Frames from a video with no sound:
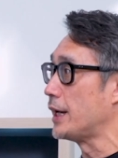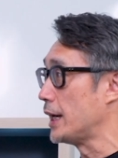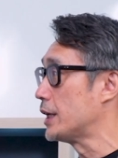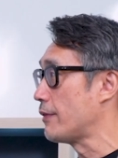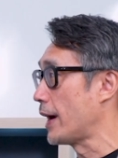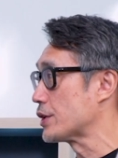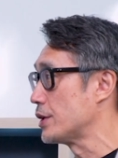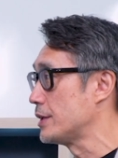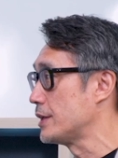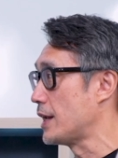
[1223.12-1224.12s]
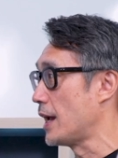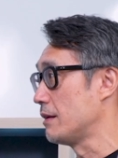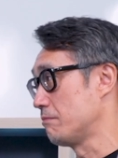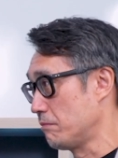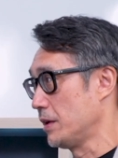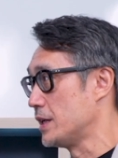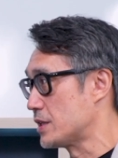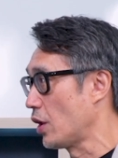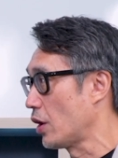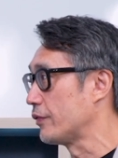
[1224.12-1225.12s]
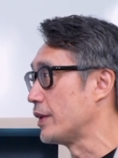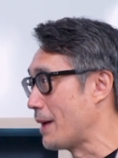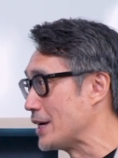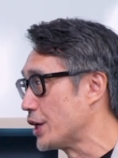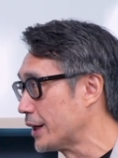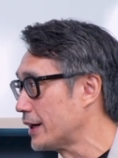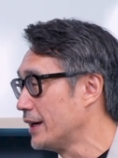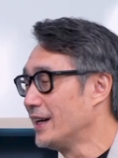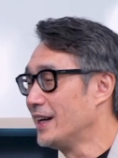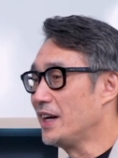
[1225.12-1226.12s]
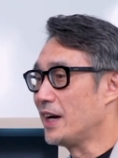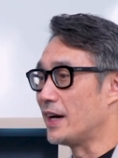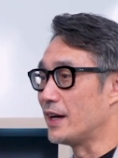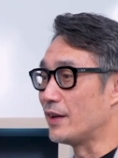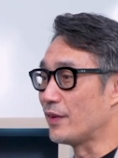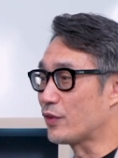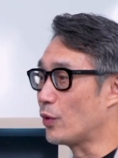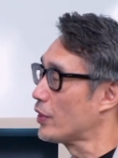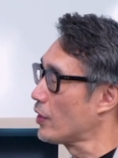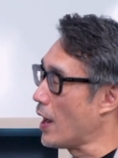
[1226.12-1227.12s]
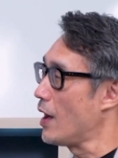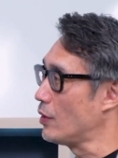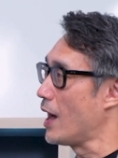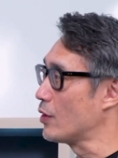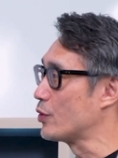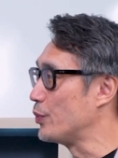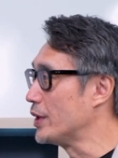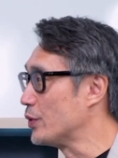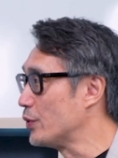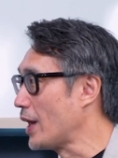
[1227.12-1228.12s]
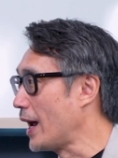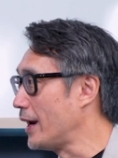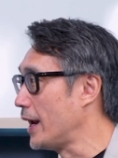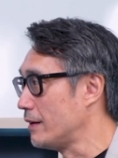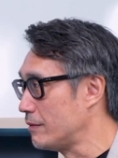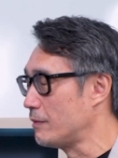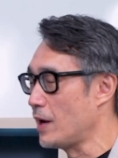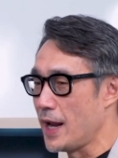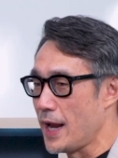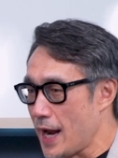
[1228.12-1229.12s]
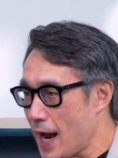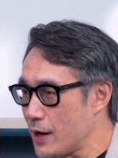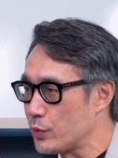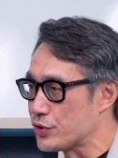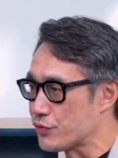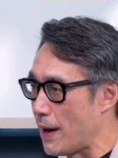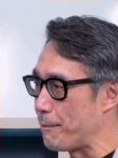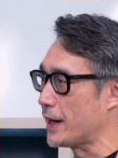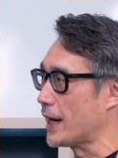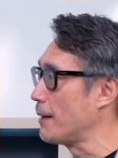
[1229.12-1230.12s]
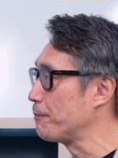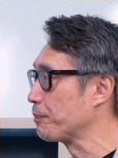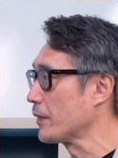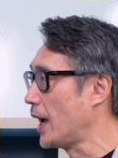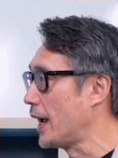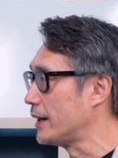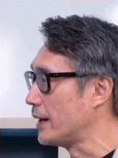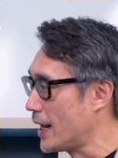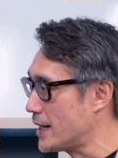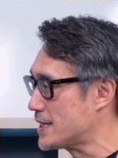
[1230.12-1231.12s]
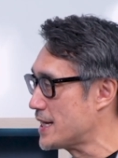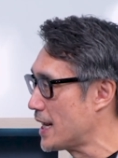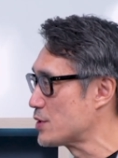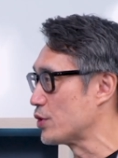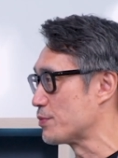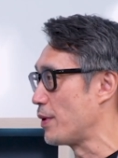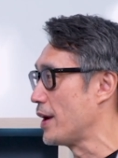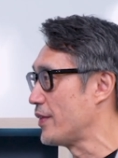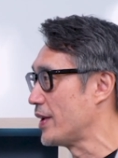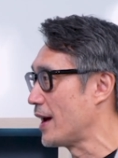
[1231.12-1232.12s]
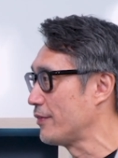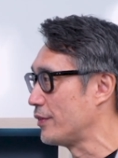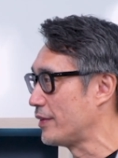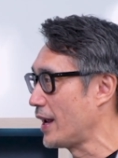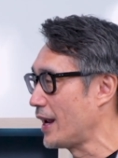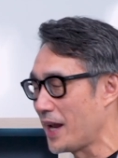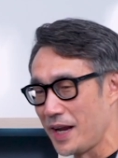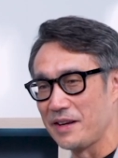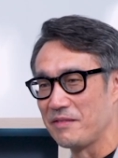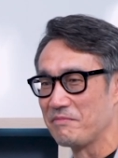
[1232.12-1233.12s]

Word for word: the interaction that is a lot of the magic. Yeah. Uh, so we thought, how, how could we do that? And AI was ramping up, and NCS was brave enough to say, hey,